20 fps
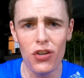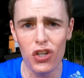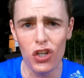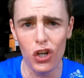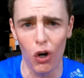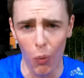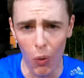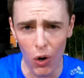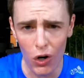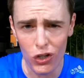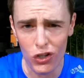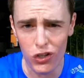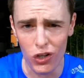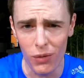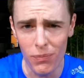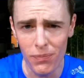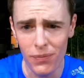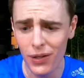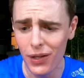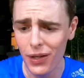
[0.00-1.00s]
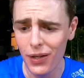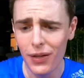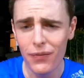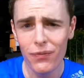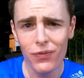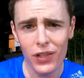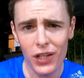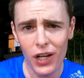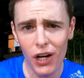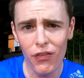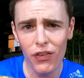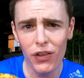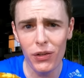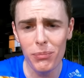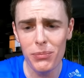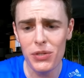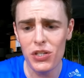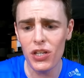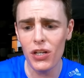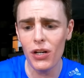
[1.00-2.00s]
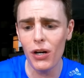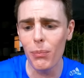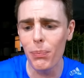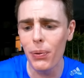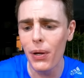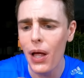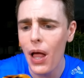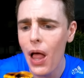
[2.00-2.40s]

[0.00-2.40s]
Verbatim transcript: squash them, cover them in syrup.